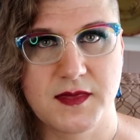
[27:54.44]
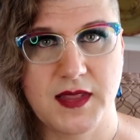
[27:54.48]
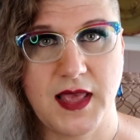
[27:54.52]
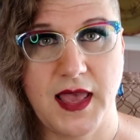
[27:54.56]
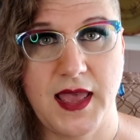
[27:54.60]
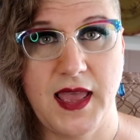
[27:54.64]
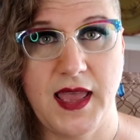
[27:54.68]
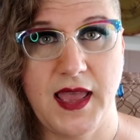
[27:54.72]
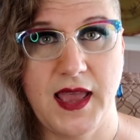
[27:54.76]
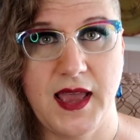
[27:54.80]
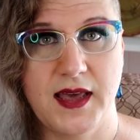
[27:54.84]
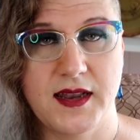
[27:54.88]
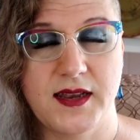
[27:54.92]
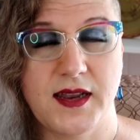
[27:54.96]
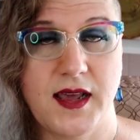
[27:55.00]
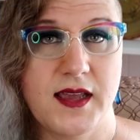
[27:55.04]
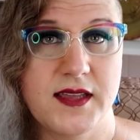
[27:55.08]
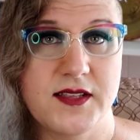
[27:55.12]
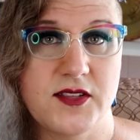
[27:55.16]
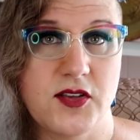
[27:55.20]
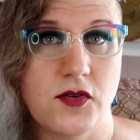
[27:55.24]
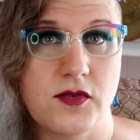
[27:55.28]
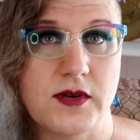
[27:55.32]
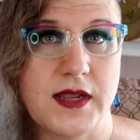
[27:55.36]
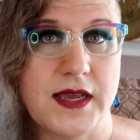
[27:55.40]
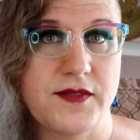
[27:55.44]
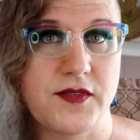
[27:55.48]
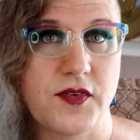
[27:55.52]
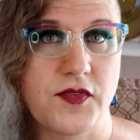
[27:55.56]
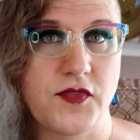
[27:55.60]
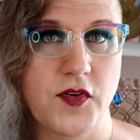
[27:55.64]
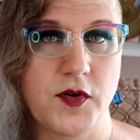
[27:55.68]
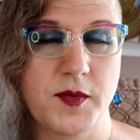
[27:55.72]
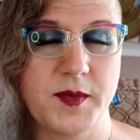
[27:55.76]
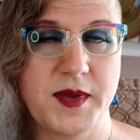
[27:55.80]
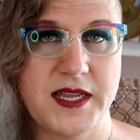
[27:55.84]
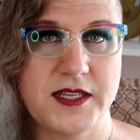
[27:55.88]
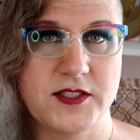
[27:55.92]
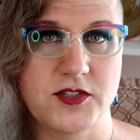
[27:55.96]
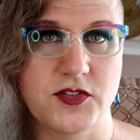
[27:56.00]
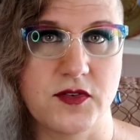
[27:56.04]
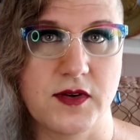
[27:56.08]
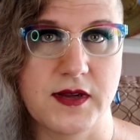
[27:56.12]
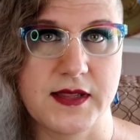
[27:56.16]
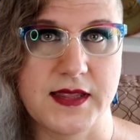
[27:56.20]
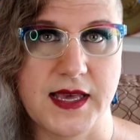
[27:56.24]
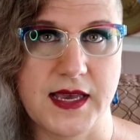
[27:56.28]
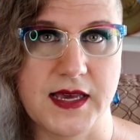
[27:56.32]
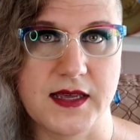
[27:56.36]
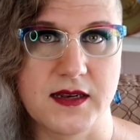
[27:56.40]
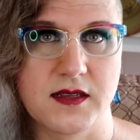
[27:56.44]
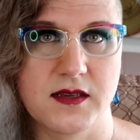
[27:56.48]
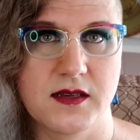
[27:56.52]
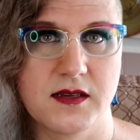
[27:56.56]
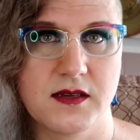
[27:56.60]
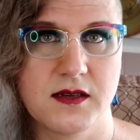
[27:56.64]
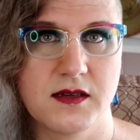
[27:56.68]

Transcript: And I don't have a firm answer on that.